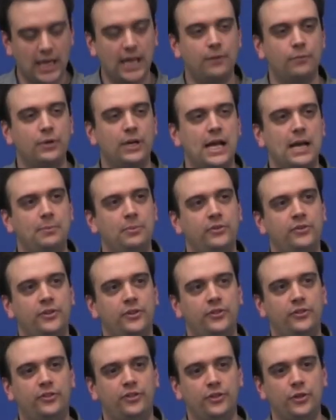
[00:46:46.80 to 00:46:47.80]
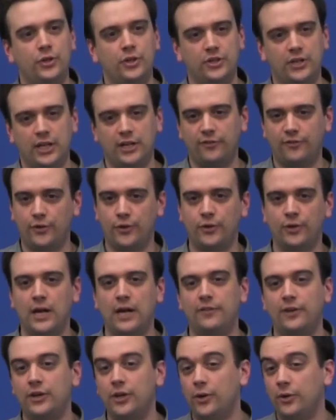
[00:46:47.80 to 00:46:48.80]
And what happens is you can take a
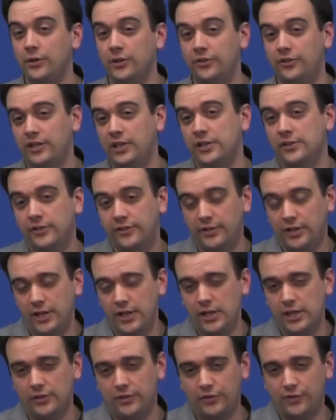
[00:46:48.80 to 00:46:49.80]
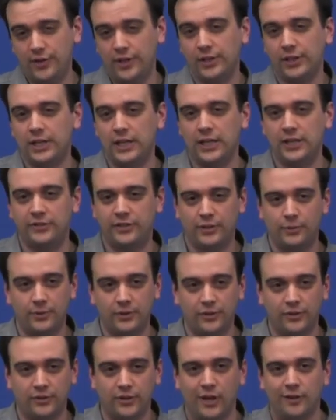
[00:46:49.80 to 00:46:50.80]
photograph. I know on the CNC it's fairly easy
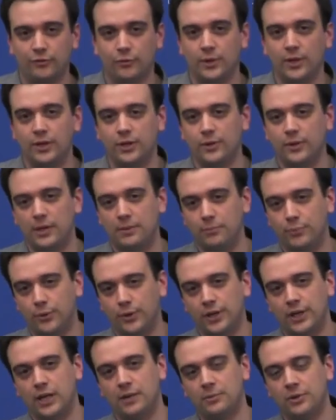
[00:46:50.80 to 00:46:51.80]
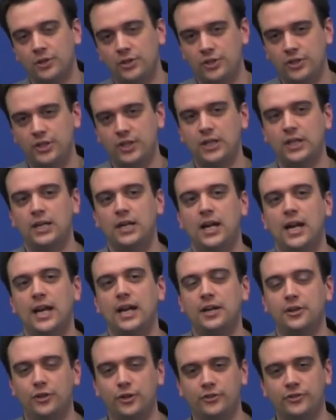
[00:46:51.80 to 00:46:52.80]
with the software. You can import an image
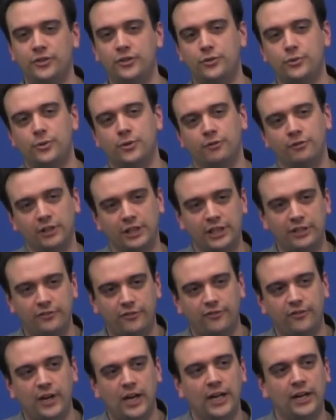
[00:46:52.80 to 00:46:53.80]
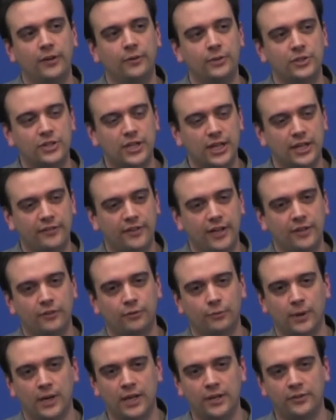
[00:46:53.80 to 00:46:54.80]
and it turns into a relief file, which kind of
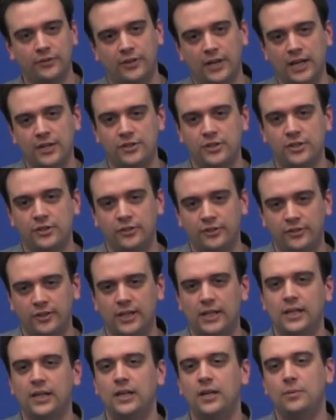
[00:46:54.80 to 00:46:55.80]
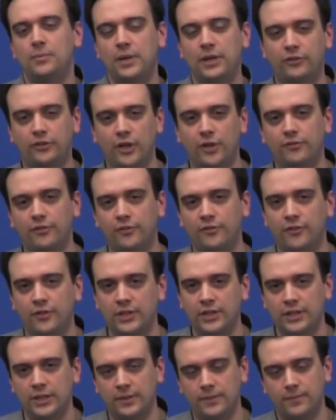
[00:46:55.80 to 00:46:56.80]
has raised edges based off of
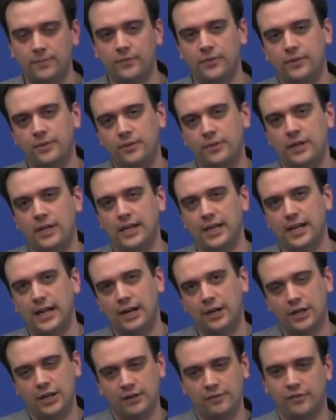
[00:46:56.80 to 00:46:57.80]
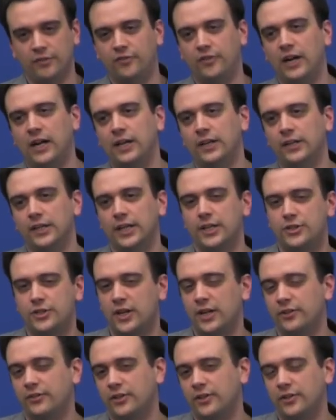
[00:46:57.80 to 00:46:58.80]
the area of the file it
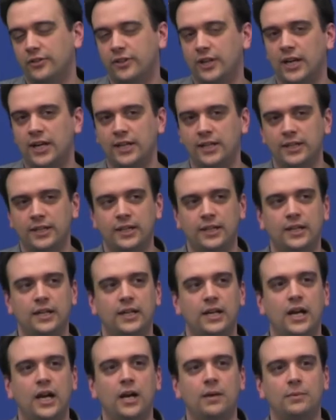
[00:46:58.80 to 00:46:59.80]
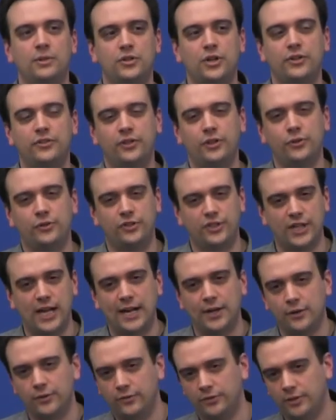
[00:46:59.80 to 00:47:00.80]
tries to decide. It tries to use
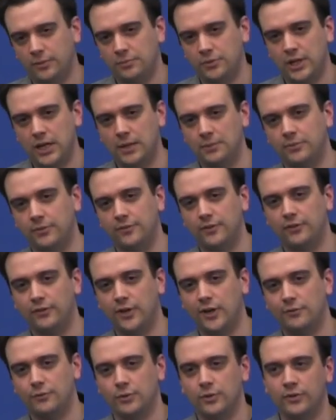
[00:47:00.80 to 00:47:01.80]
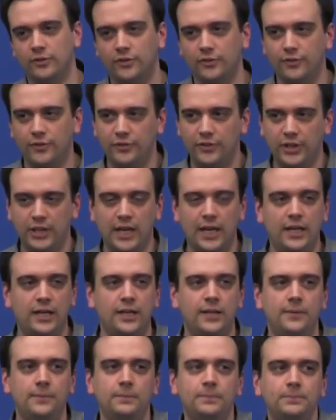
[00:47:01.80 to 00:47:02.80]
shadows sometimes, the software is
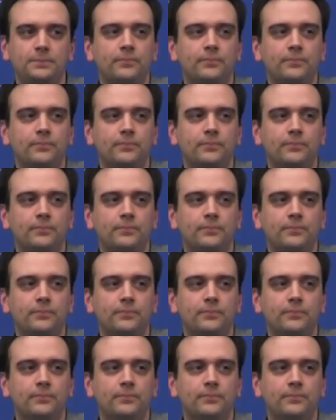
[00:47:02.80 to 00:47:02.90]
sophisticated.